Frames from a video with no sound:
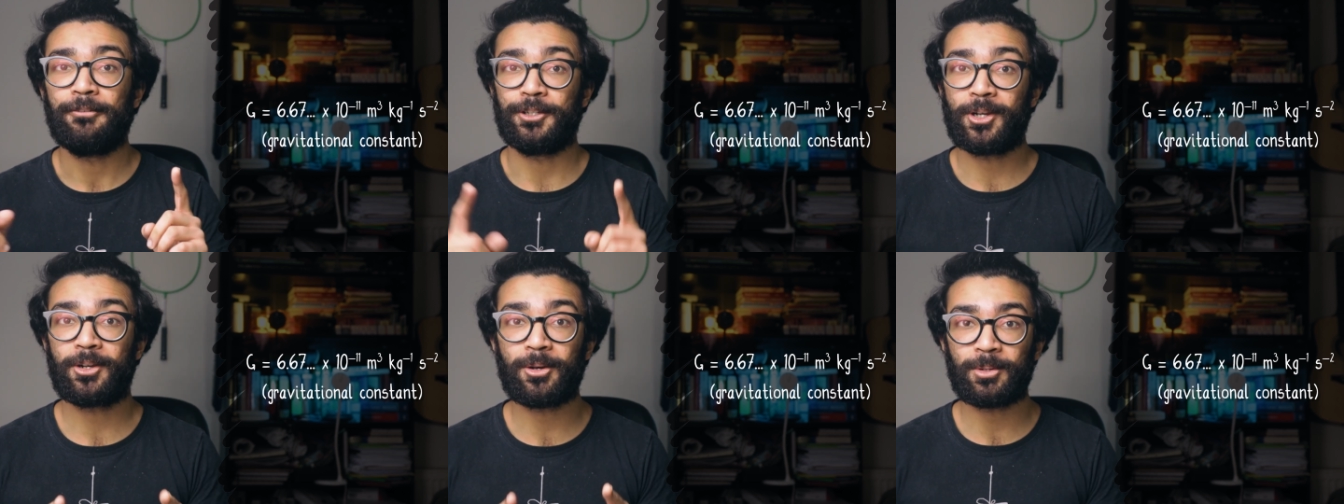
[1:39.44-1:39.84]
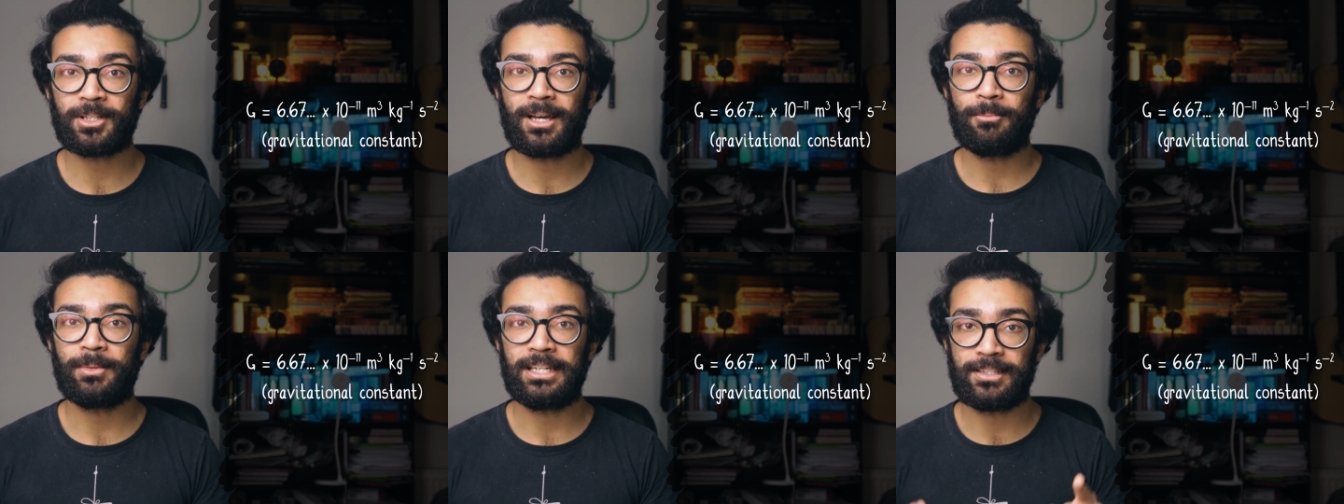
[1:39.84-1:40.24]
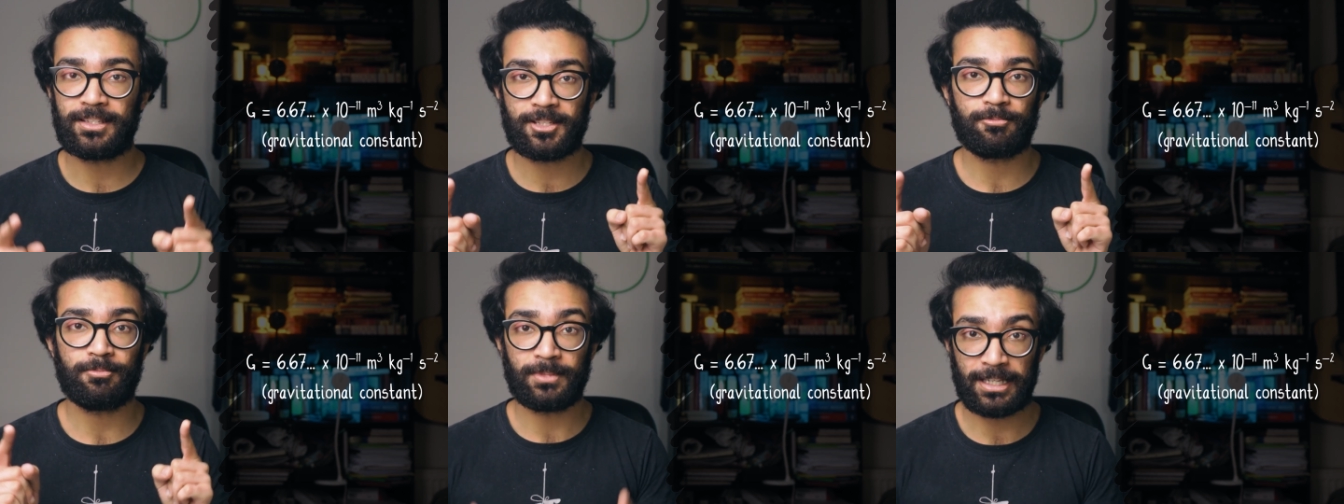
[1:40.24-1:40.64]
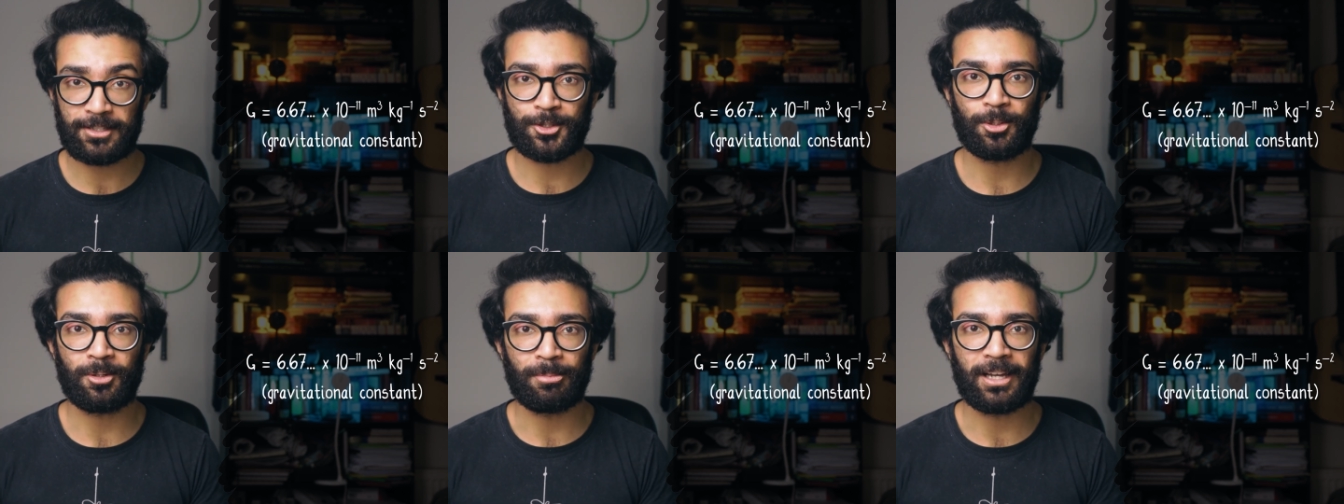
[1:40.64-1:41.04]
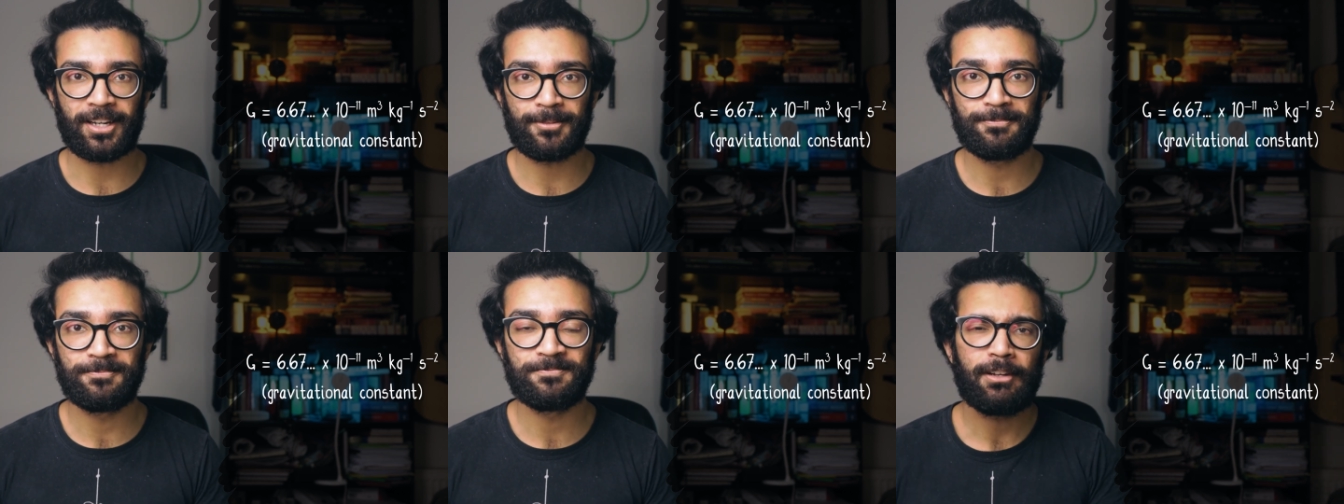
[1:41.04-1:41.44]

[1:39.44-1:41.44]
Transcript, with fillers: If you don't know what that means, let's talk about it.